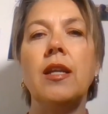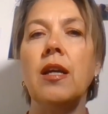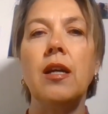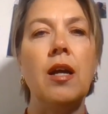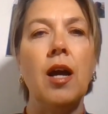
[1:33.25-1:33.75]

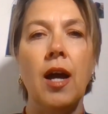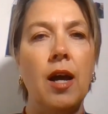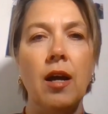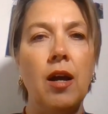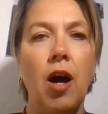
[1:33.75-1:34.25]
And
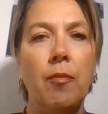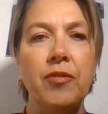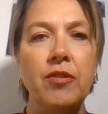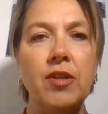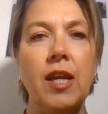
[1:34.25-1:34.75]
uh,
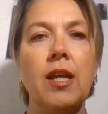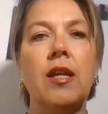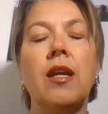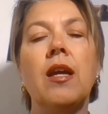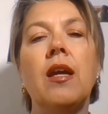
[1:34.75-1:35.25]
obviously,
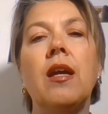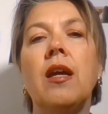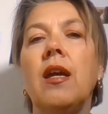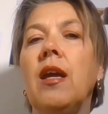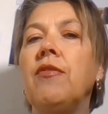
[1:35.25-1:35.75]

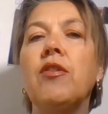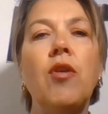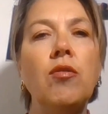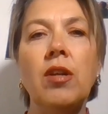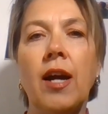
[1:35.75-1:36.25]
if you
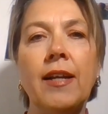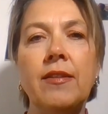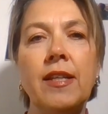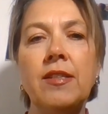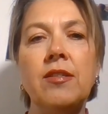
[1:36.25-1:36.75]
don't
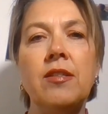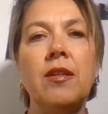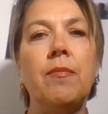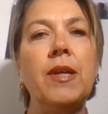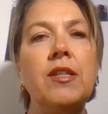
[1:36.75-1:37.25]
like this,
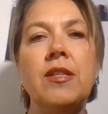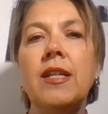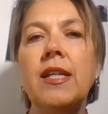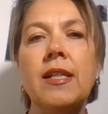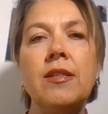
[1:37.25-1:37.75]
please
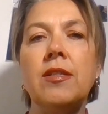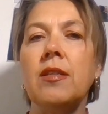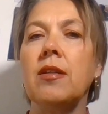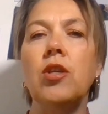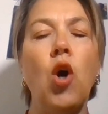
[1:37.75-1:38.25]
delete
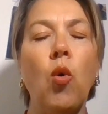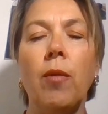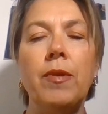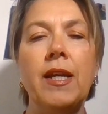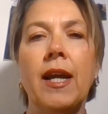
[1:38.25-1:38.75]
it.
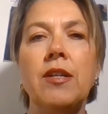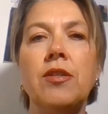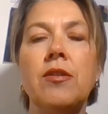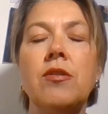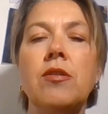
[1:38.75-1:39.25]
No
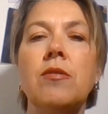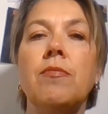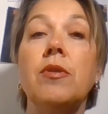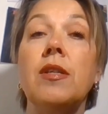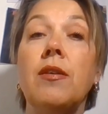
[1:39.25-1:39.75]
obligations.
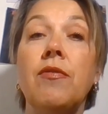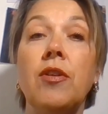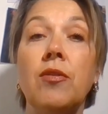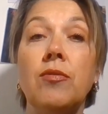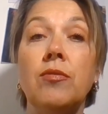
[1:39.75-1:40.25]
But
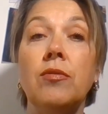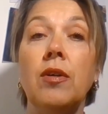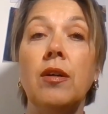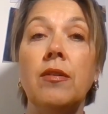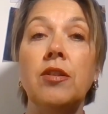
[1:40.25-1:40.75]
if
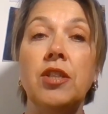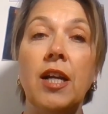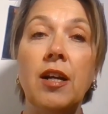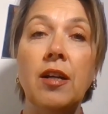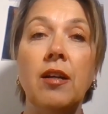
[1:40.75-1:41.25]
you
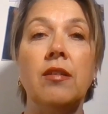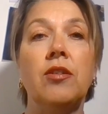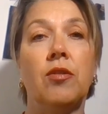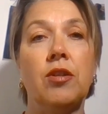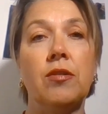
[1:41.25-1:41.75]
share
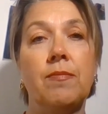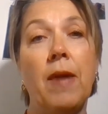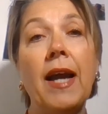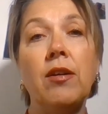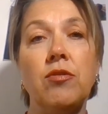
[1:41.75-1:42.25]
your
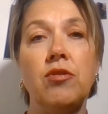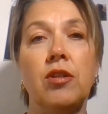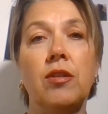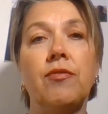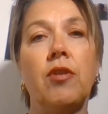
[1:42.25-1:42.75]
my
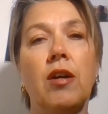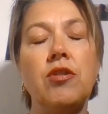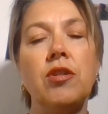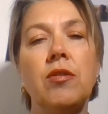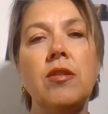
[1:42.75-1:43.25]
concern for our
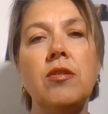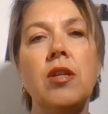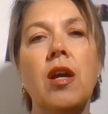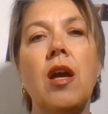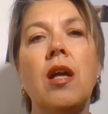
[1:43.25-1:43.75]

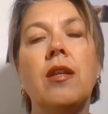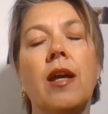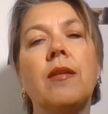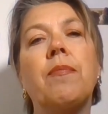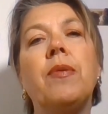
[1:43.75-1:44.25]
students,
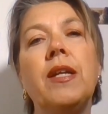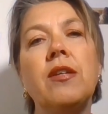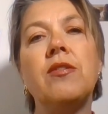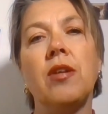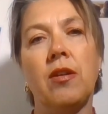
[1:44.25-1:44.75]
then
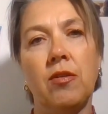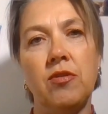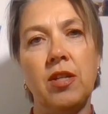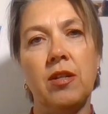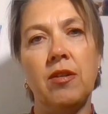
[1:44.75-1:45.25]
please
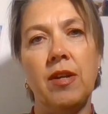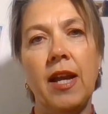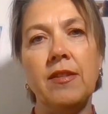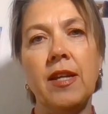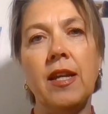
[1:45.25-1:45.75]
consider
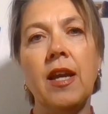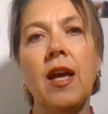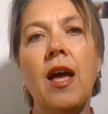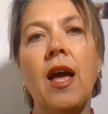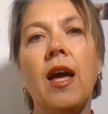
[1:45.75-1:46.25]
donating.
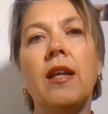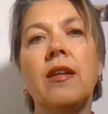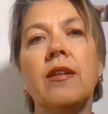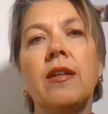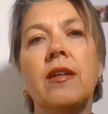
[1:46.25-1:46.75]

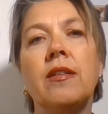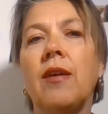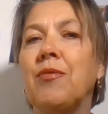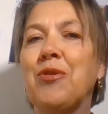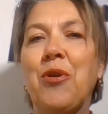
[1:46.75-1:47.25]
And uh,
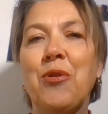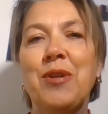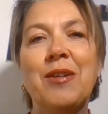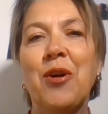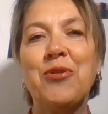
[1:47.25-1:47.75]
that would
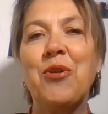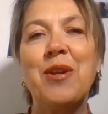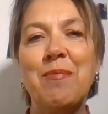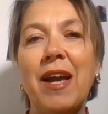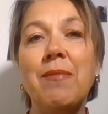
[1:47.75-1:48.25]
not
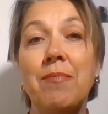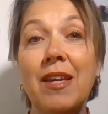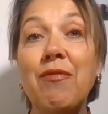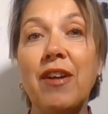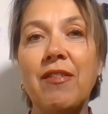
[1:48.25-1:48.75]
only make
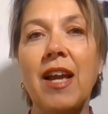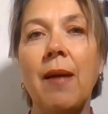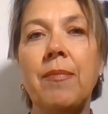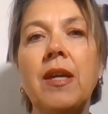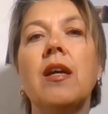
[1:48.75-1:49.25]
me very
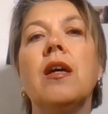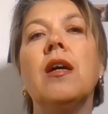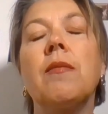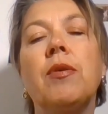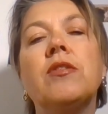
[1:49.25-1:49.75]
happy,
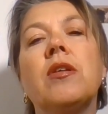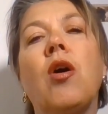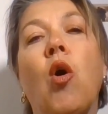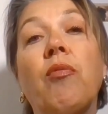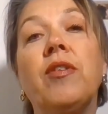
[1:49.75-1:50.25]
but
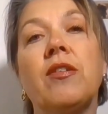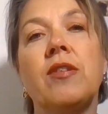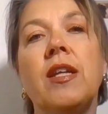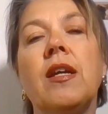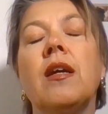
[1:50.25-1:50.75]

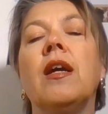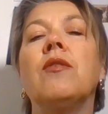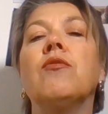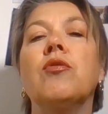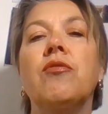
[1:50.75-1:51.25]
obviously,
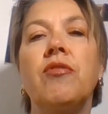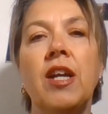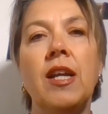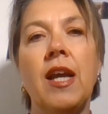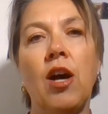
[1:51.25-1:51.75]
it would
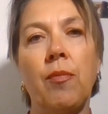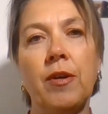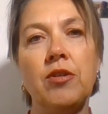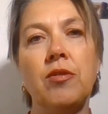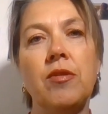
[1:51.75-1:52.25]
really help
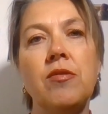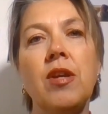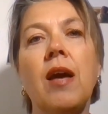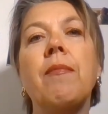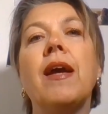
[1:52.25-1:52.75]
our
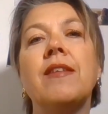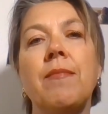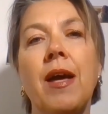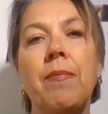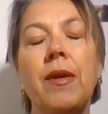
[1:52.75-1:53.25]
students and make
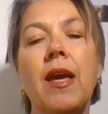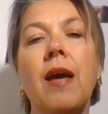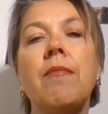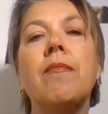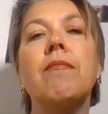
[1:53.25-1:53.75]
them happy
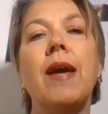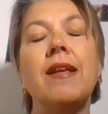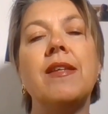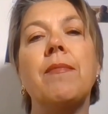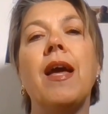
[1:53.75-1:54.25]
and
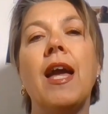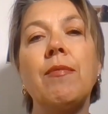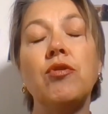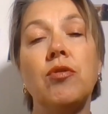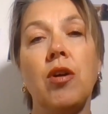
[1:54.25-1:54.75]
make them
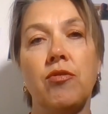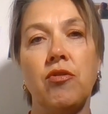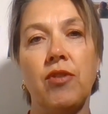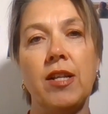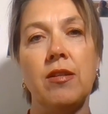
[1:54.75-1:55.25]
able to
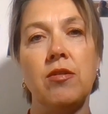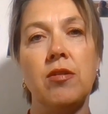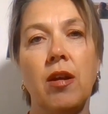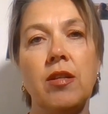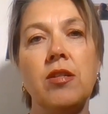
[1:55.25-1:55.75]
concentrate on
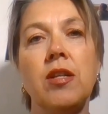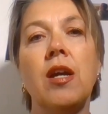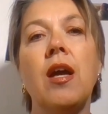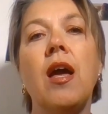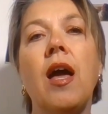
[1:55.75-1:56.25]
studies
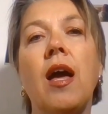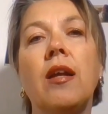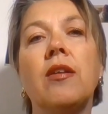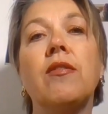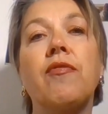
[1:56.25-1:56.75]

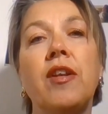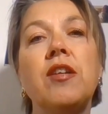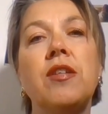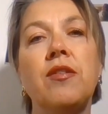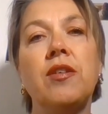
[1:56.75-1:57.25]
and uh,
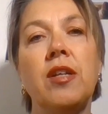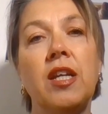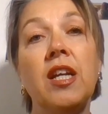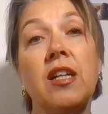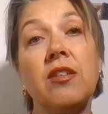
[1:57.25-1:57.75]
finish this
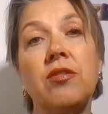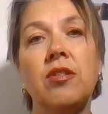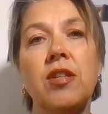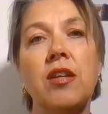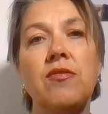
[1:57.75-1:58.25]
year
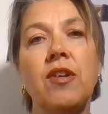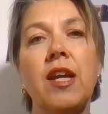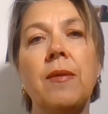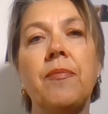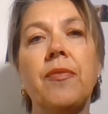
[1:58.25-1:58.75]

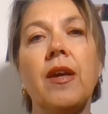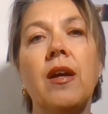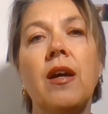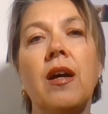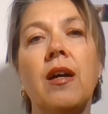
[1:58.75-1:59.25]
successfully.
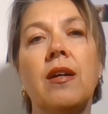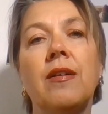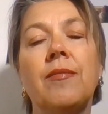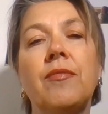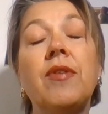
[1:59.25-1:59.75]

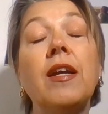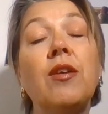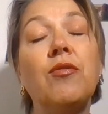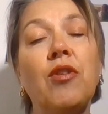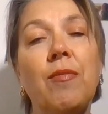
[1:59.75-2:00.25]
Um,
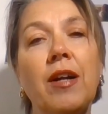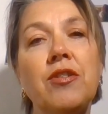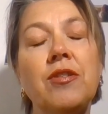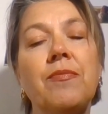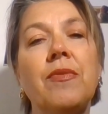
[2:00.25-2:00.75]
thank you so
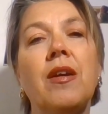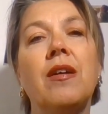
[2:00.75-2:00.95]
much.